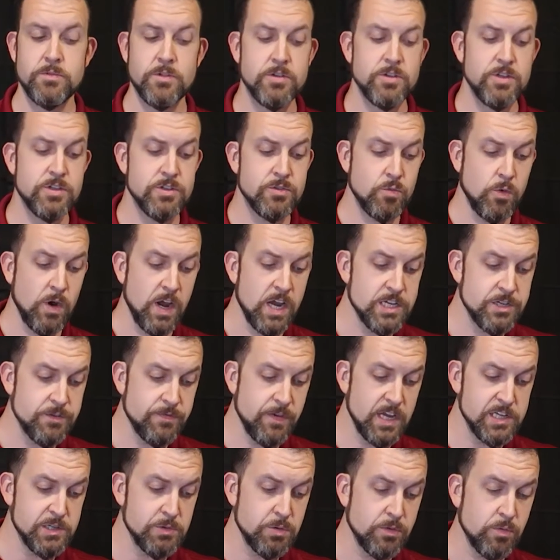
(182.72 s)
such as raise
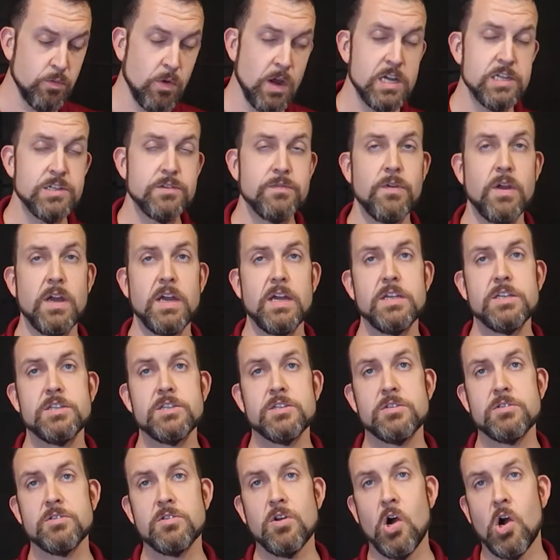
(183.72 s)
face with raise
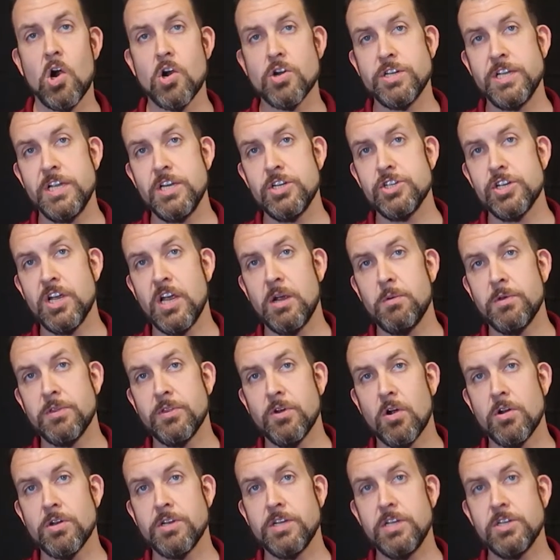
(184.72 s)
face, RTJ
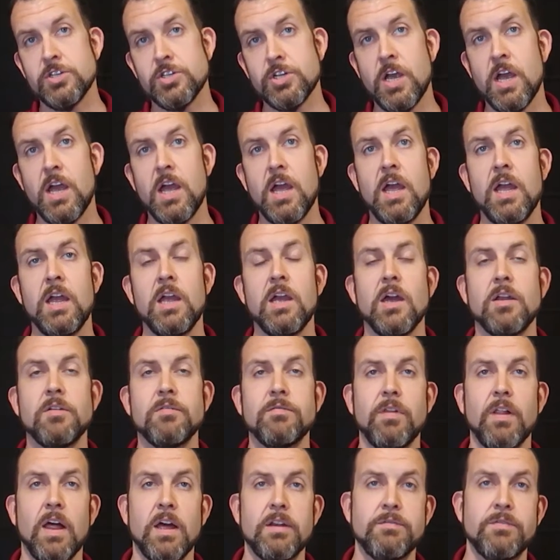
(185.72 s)
with RTJ,
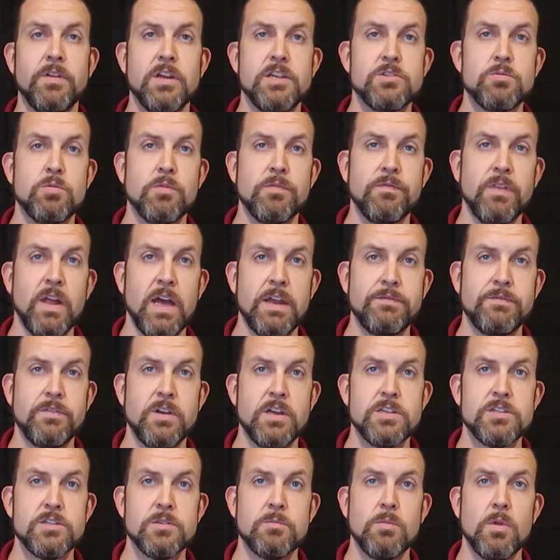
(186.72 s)
and flat face with flat
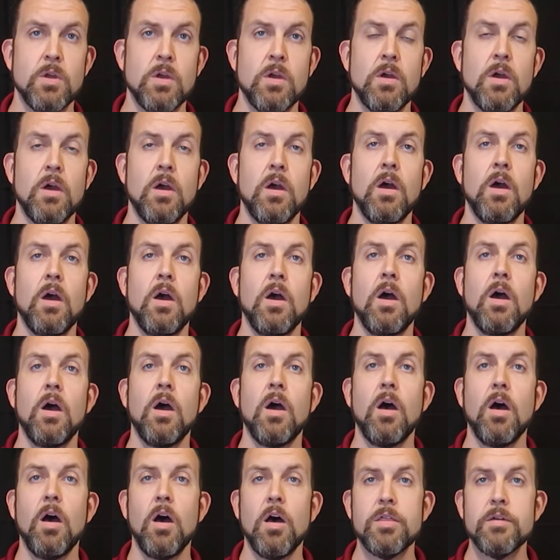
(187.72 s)
face.
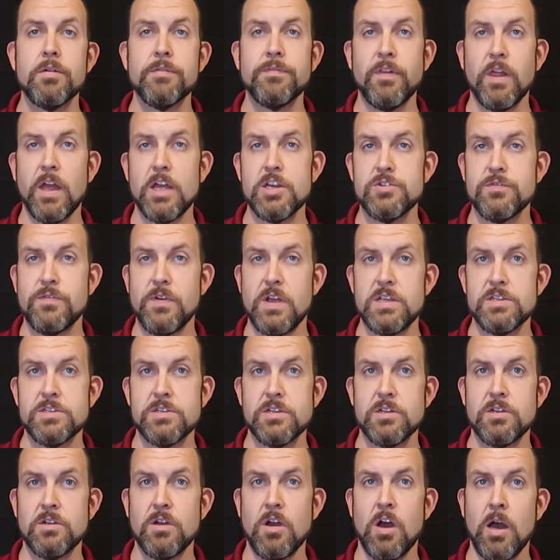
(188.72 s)
Other flange
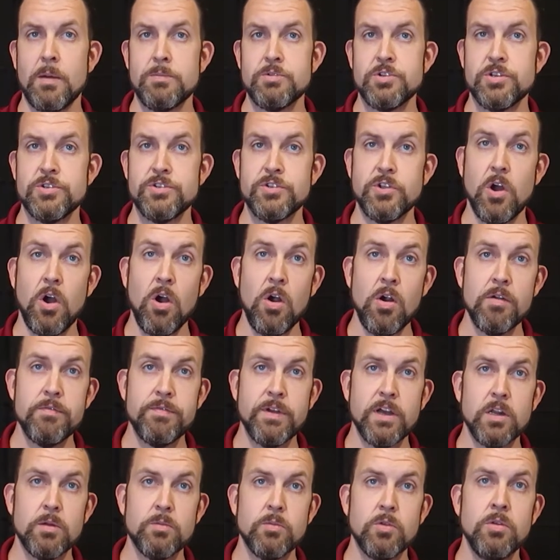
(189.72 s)
facing options are
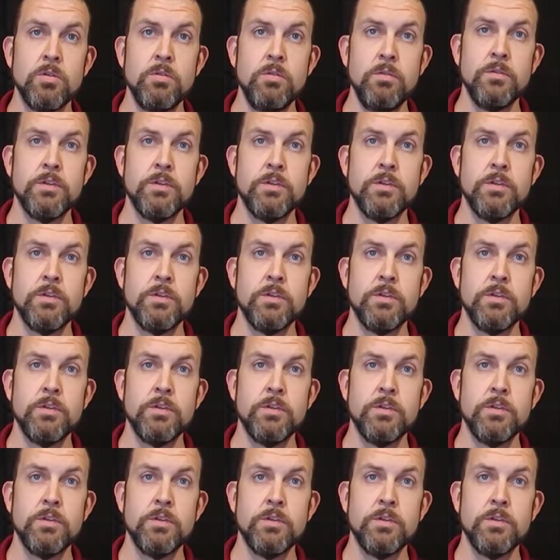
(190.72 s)
available